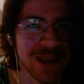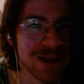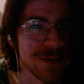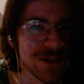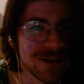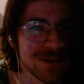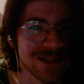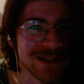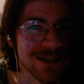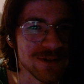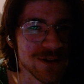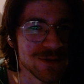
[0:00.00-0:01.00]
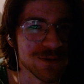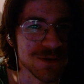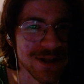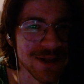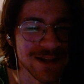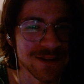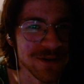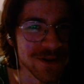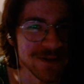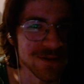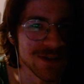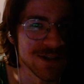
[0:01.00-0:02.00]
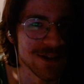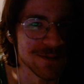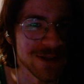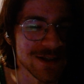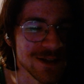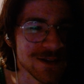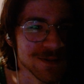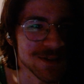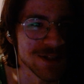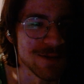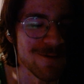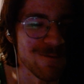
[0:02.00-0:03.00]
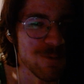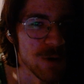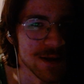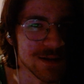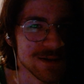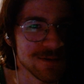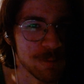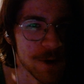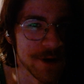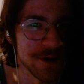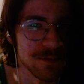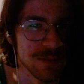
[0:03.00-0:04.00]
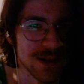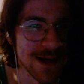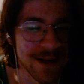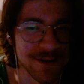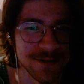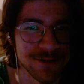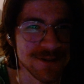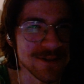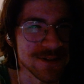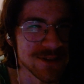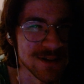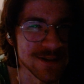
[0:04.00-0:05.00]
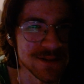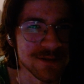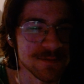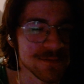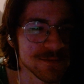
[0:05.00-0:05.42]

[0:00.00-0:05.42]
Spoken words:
Mainly because they look cool. I like their color scheme. Like color scheme of white on black, just looks awesome.